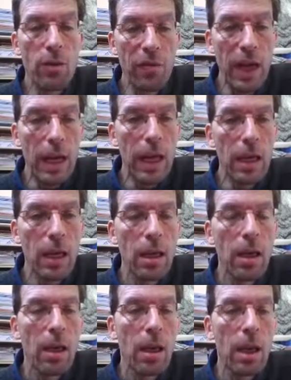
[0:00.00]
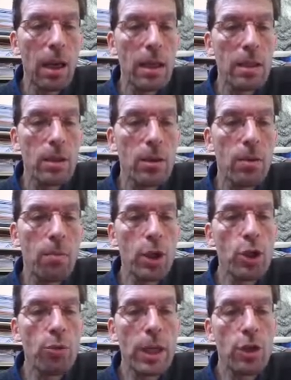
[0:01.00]
the valley, is
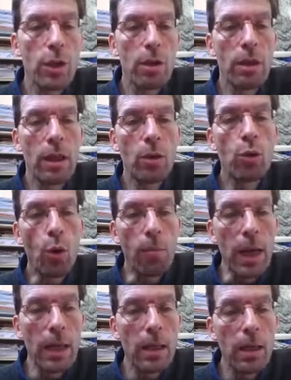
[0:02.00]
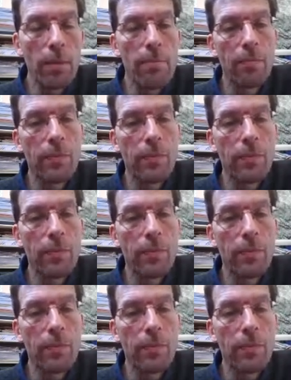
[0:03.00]
much richer in tourmaline